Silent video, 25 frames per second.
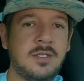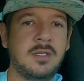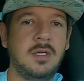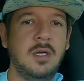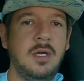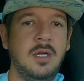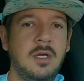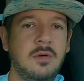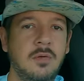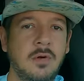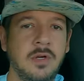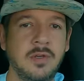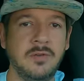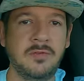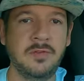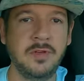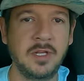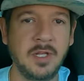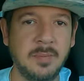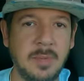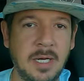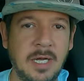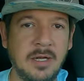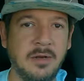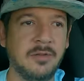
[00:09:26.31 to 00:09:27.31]
what you
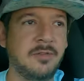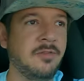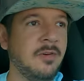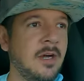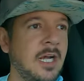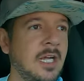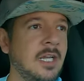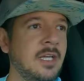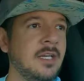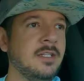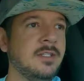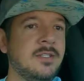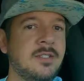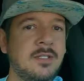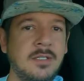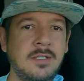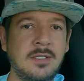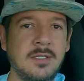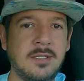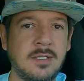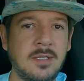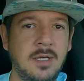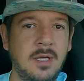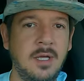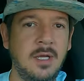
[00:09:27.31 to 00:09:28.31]
feel about your
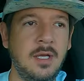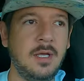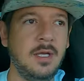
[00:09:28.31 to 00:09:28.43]
finances.